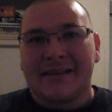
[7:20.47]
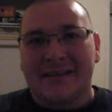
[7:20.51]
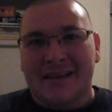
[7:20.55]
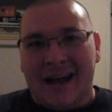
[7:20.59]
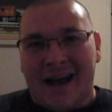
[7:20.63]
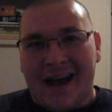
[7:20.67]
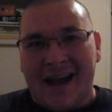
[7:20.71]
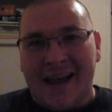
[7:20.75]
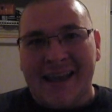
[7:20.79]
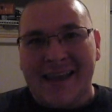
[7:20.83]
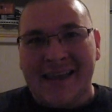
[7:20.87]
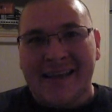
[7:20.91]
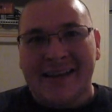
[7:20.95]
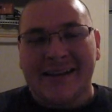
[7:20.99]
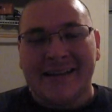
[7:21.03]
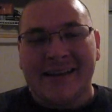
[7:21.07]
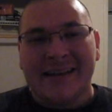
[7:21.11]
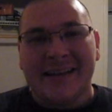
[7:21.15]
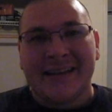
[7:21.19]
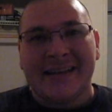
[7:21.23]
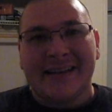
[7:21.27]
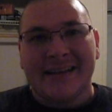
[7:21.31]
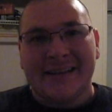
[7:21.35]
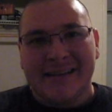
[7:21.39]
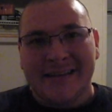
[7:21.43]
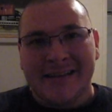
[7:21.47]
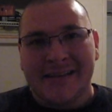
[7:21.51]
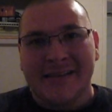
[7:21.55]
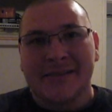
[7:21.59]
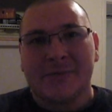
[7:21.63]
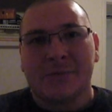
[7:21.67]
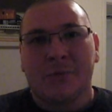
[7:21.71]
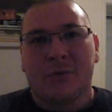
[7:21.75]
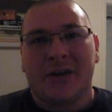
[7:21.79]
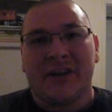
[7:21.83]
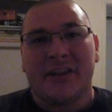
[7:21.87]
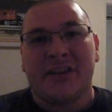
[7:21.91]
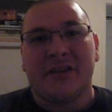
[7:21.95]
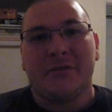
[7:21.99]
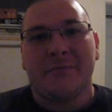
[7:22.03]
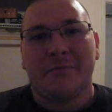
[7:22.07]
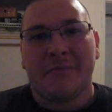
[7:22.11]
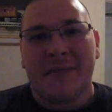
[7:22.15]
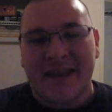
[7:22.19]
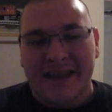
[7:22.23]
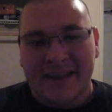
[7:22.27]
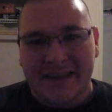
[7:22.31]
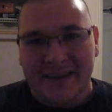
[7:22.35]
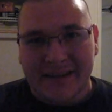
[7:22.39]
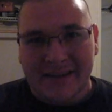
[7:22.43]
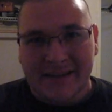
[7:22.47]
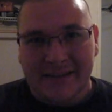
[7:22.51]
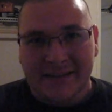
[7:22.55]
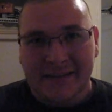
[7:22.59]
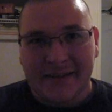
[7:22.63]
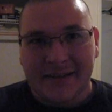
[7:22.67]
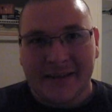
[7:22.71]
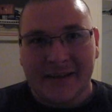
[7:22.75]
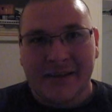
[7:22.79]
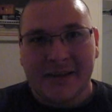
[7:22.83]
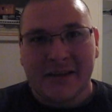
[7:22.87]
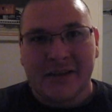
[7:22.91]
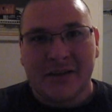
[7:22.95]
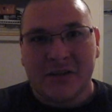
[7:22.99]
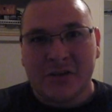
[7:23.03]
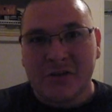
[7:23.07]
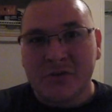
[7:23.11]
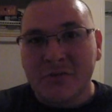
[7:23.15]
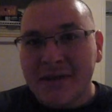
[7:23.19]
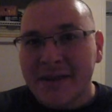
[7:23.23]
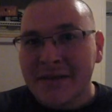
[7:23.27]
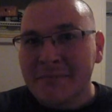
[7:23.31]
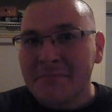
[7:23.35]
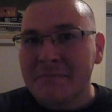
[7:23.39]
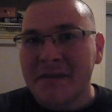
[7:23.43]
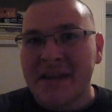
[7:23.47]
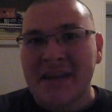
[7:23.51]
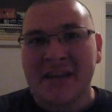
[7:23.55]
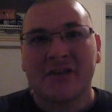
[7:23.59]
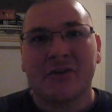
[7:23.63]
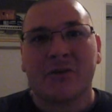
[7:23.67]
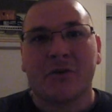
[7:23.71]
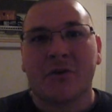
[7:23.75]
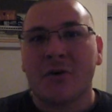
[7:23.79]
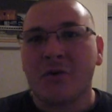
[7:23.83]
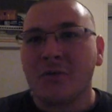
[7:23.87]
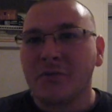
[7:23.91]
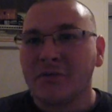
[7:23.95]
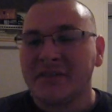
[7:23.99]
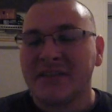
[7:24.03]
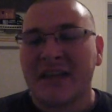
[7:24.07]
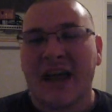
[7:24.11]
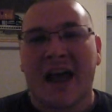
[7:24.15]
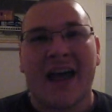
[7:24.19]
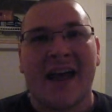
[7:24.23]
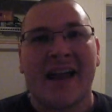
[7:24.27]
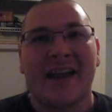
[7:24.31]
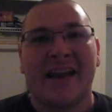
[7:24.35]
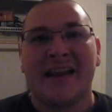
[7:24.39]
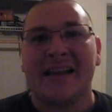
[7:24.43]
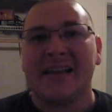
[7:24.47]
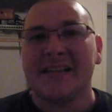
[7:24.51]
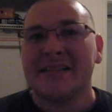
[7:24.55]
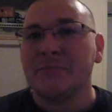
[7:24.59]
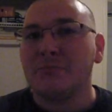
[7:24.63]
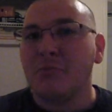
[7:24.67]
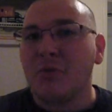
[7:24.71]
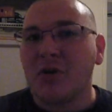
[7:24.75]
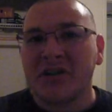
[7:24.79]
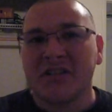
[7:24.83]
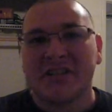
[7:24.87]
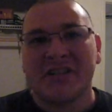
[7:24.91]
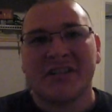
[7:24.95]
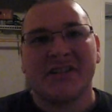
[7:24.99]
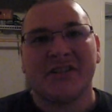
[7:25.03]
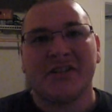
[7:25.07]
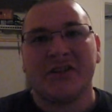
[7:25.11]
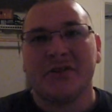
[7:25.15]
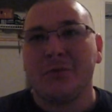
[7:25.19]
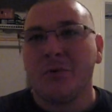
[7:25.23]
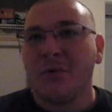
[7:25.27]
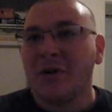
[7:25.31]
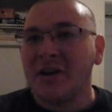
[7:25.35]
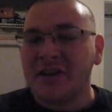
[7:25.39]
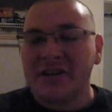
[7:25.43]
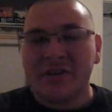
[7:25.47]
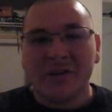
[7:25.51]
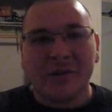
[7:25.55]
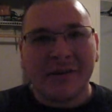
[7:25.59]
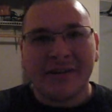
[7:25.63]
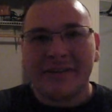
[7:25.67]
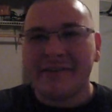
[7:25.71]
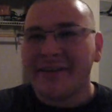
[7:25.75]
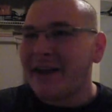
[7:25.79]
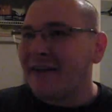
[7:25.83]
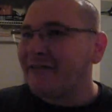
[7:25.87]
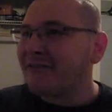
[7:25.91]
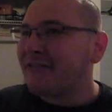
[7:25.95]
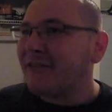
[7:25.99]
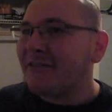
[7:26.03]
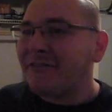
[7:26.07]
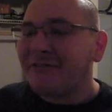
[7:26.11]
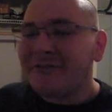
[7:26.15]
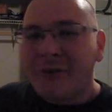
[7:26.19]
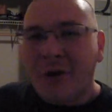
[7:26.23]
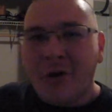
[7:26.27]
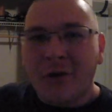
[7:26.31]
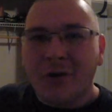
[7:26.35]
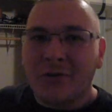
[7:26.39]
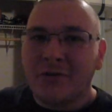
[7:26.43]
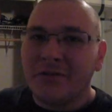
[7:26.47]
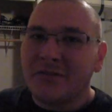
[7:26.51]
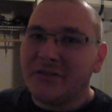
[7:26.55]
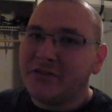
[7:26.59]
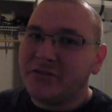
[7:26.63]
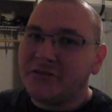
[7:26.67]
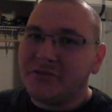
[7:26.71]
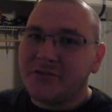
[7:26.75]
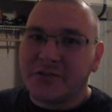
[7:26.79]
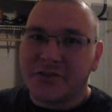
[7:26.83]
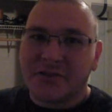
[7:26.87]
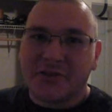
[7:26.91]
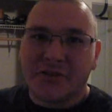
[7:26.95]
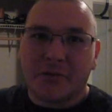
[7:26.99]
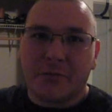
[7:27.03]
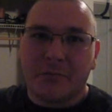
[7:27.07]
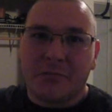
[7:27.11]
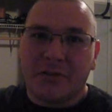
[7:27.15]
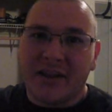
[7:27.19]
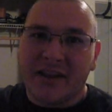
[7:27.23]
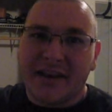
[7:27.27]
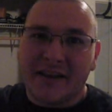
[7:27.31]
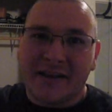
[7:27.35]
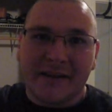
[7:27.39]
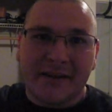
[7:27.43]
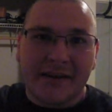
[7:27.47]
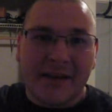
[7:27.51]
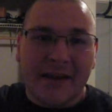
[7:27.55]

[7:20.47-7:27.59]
Diet is what you make it. You can make your own diet as much as you want. You don't even have to follow the nutritional plan.